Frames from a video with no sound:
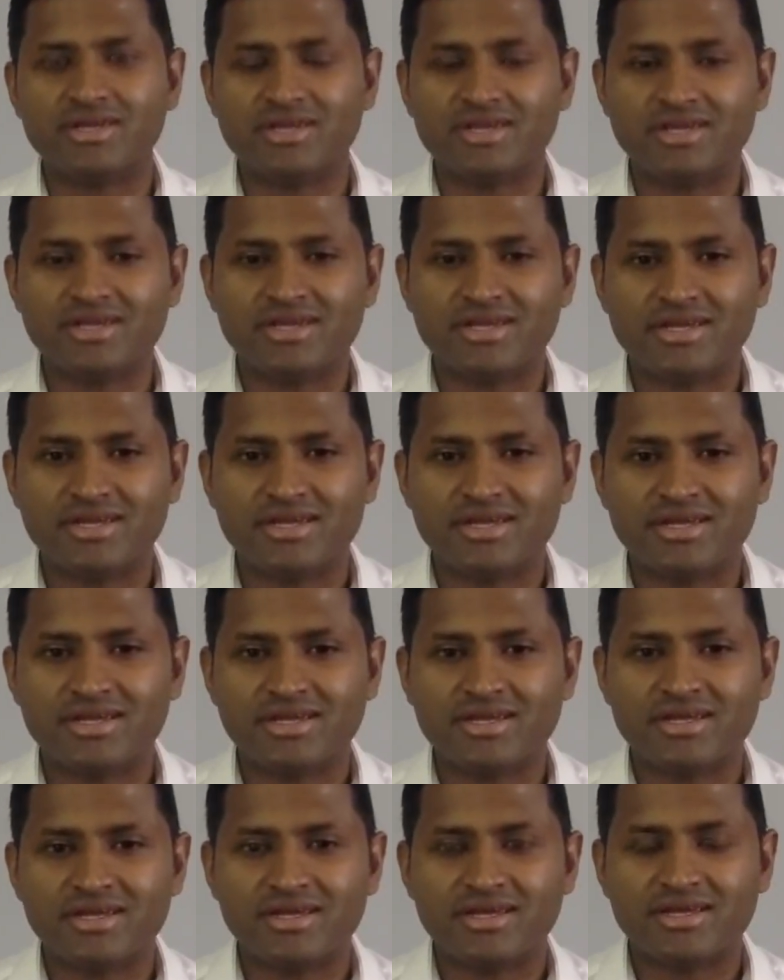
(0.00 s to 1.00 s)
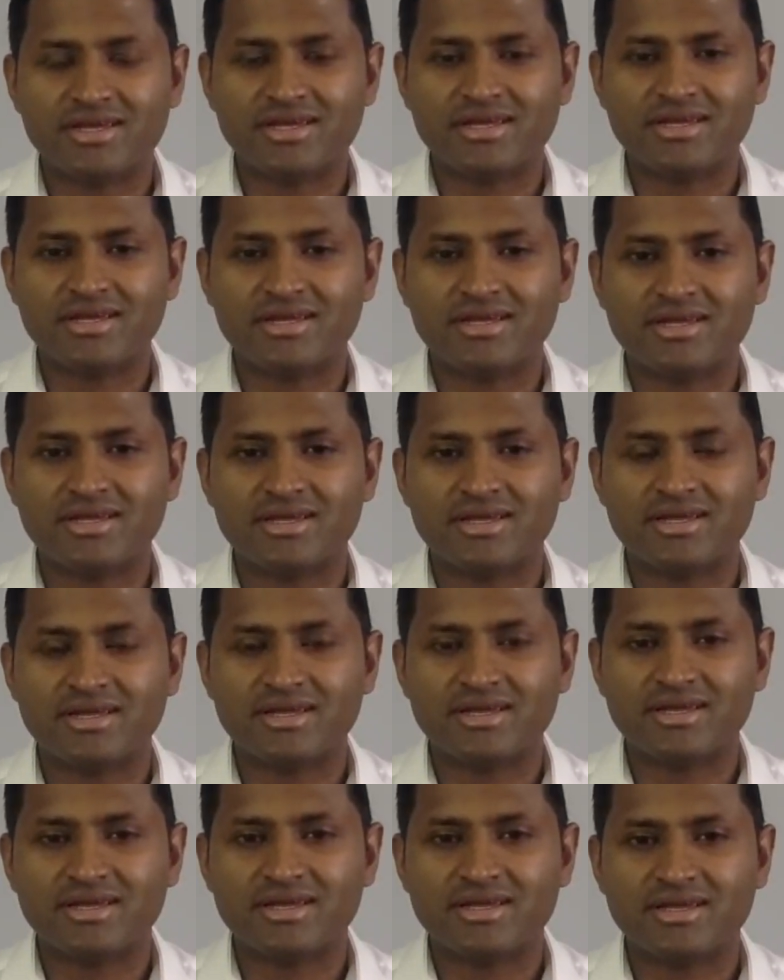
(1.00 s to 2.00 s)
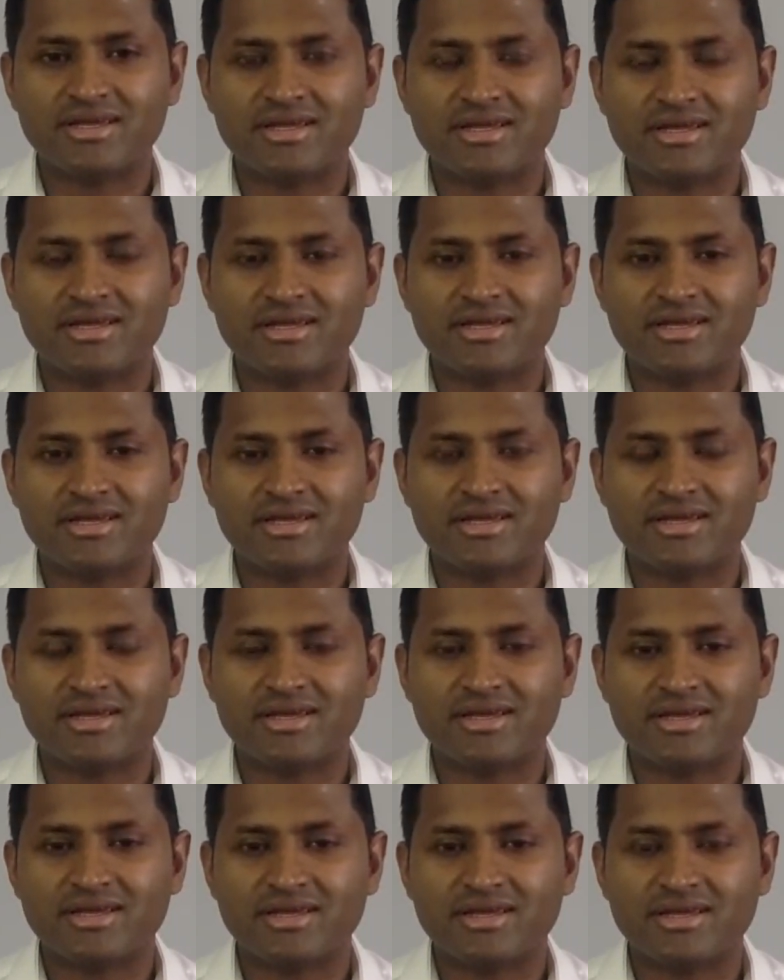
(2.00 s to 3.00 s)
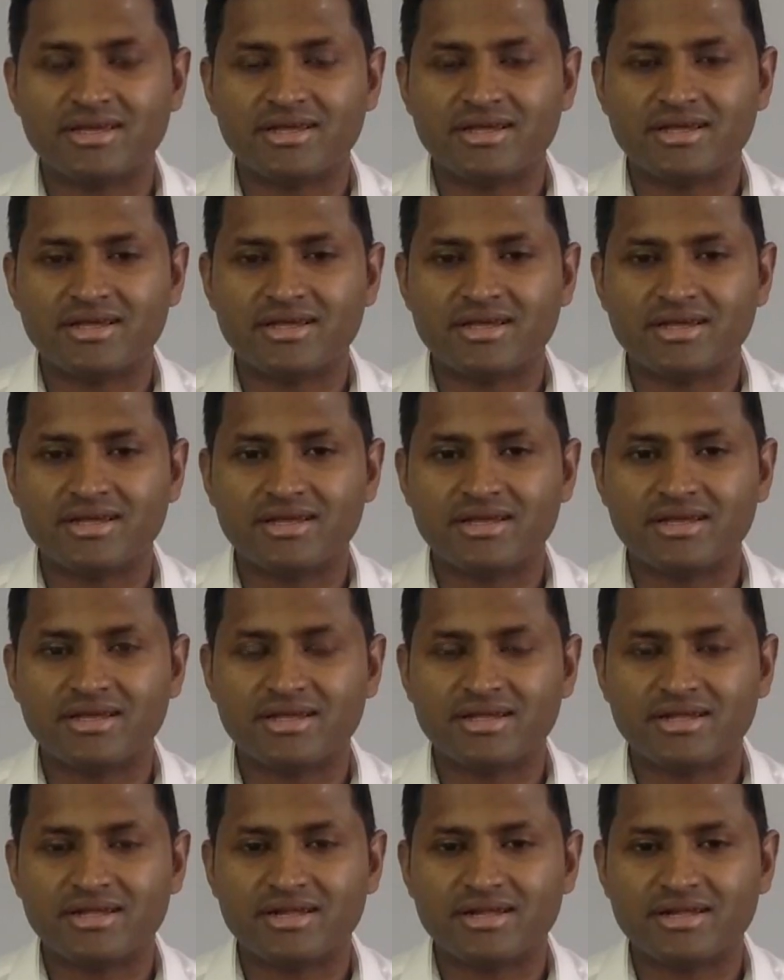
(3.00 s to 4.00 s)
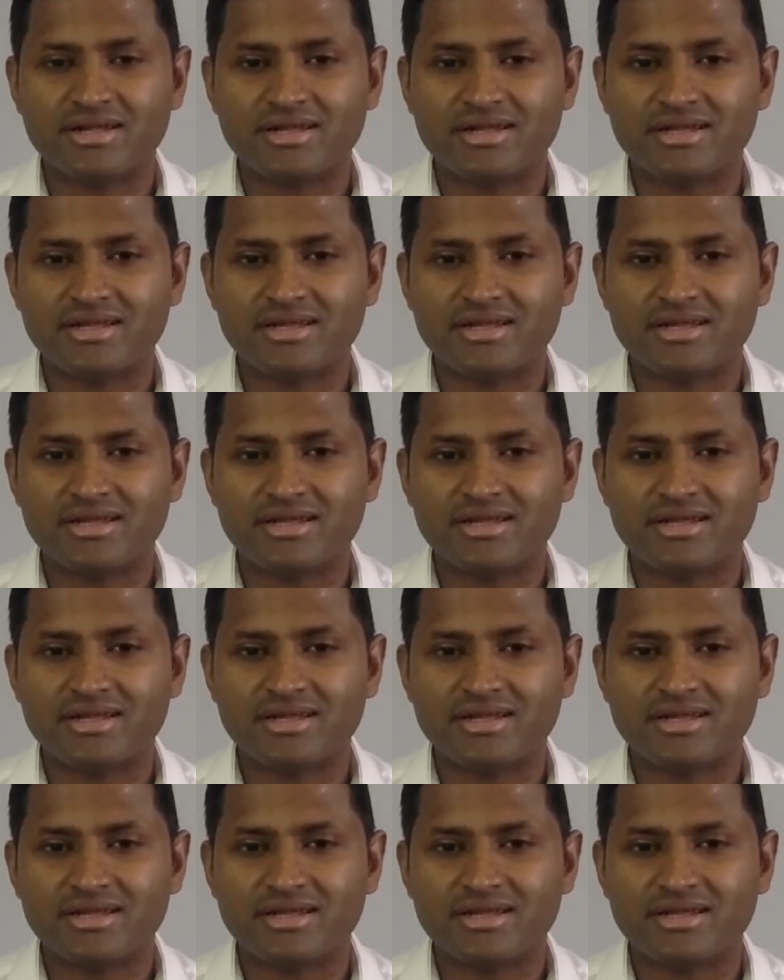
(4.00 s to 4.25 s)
Nobody speaks.